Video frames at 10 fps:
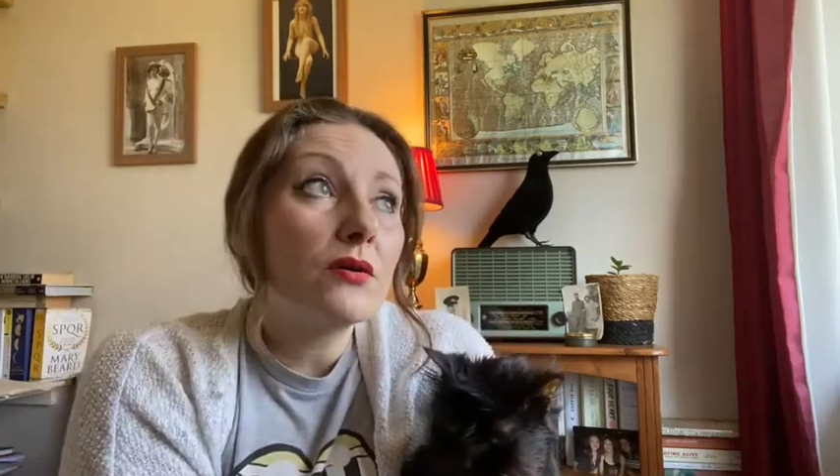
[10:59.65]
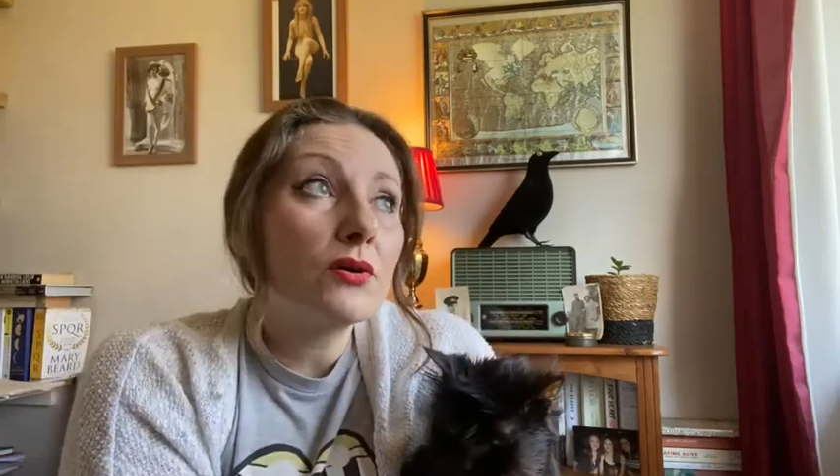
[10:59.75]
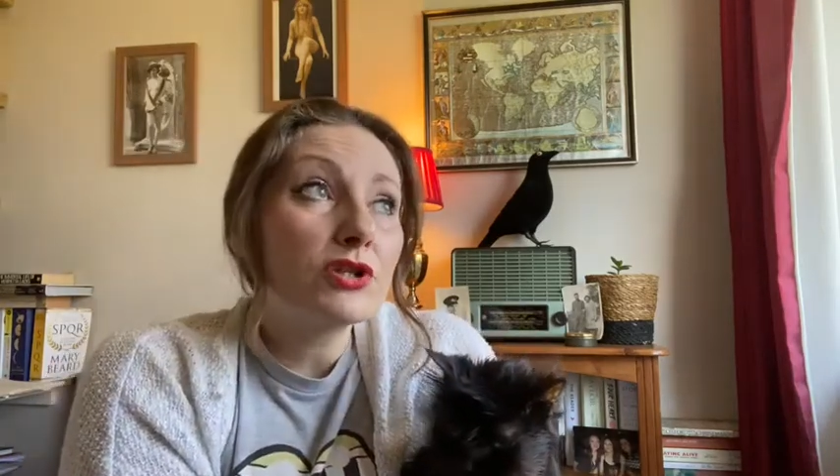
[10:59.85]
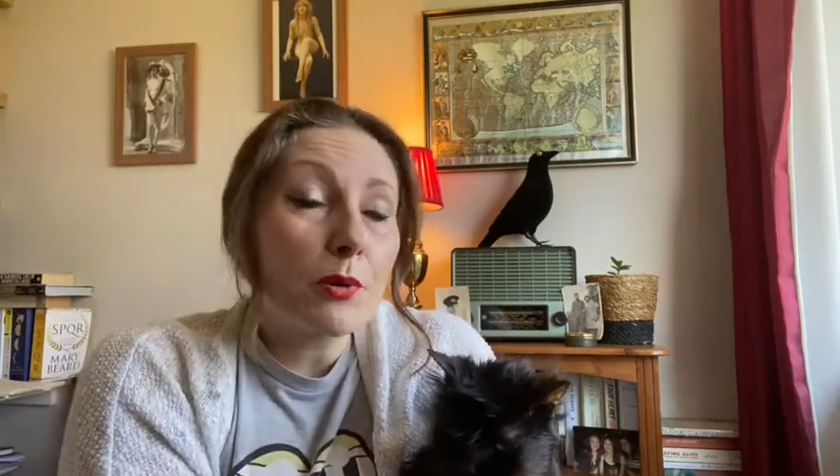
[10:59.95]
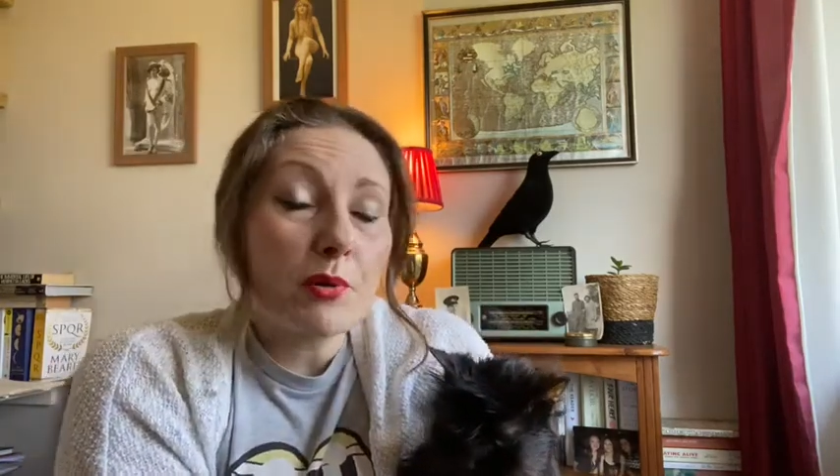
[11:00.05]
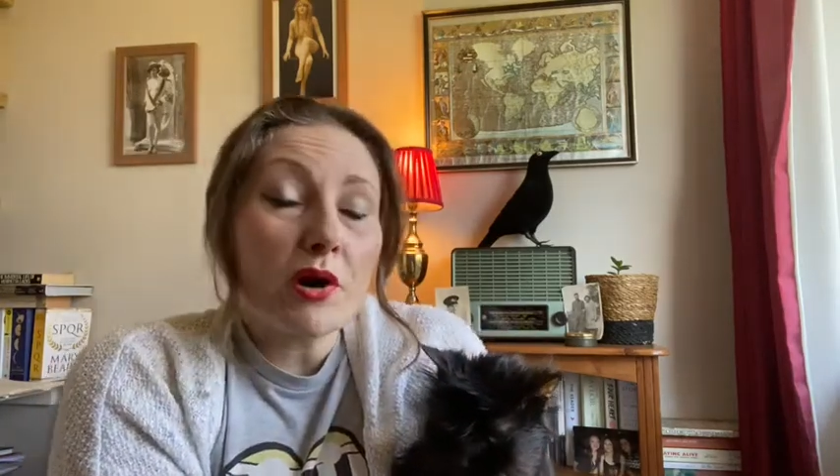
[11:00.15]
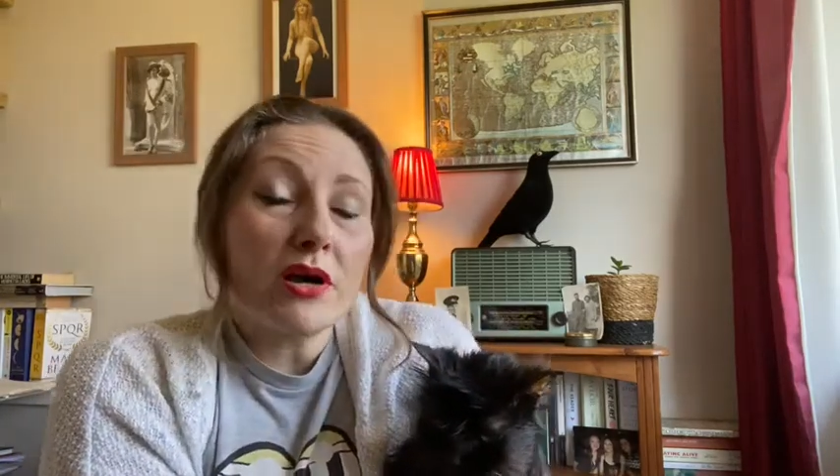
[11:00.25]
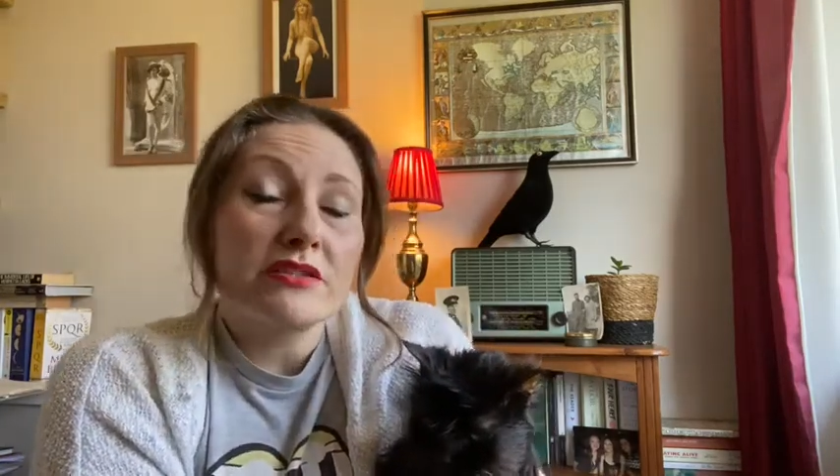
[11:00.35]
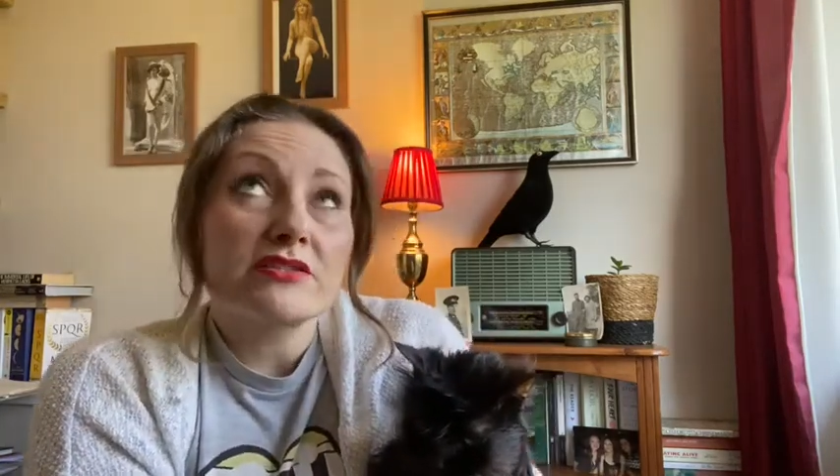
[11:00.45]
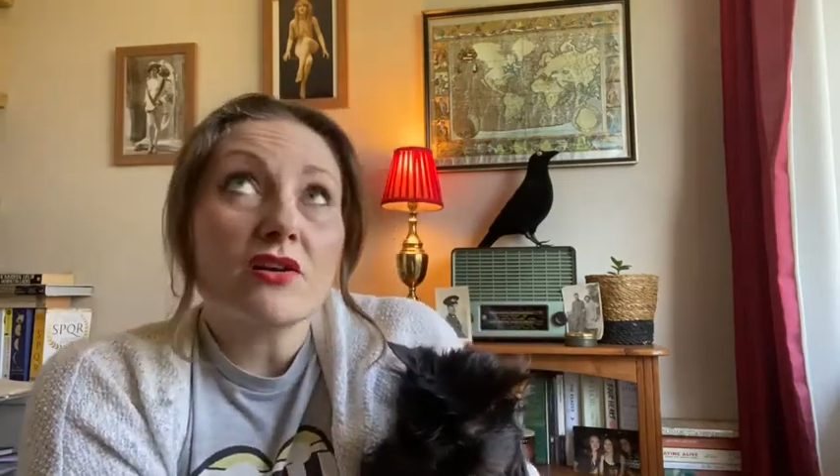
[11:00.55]
audiobook I
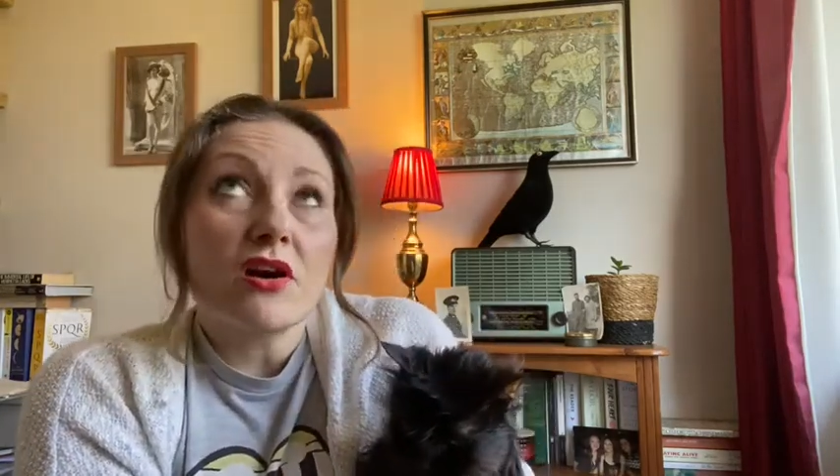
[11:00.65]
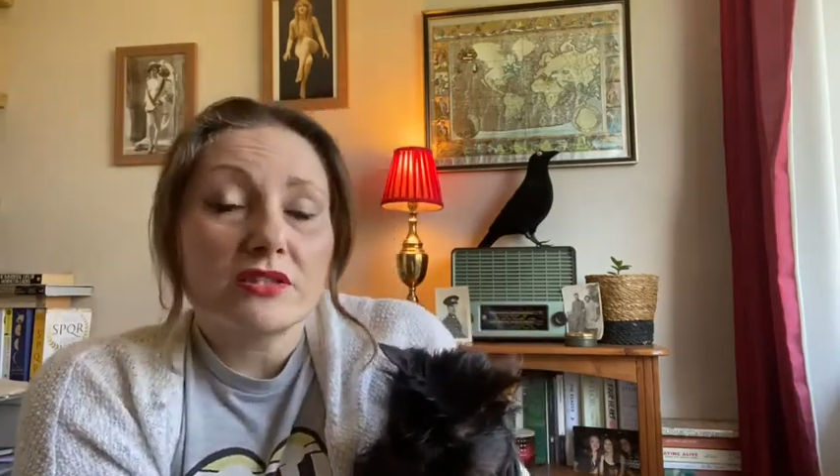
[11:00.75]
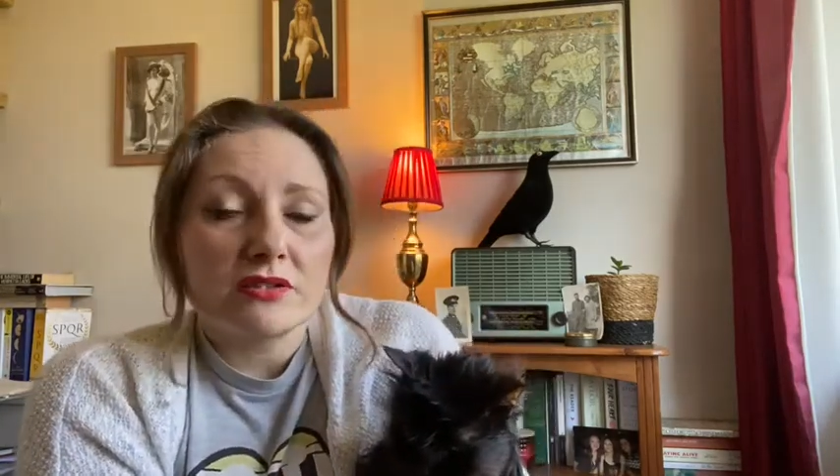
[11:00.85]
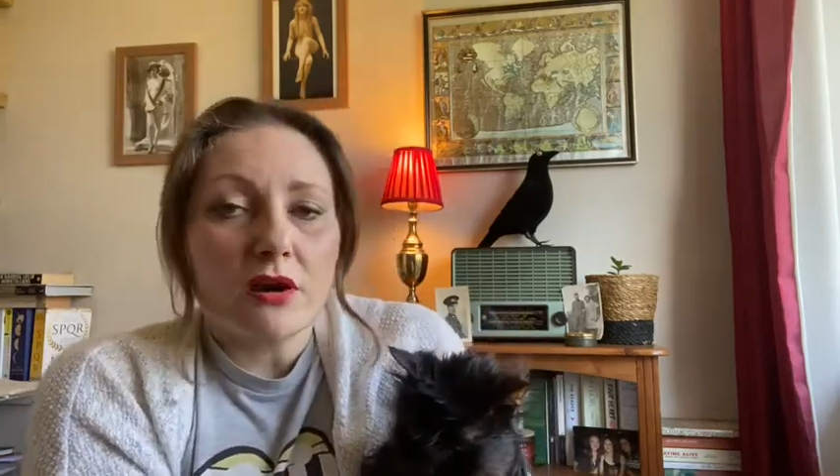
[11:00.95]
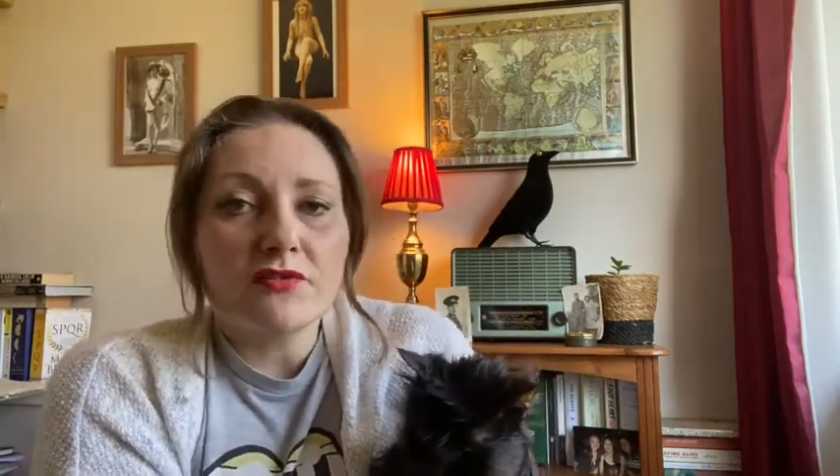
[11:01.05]
started after The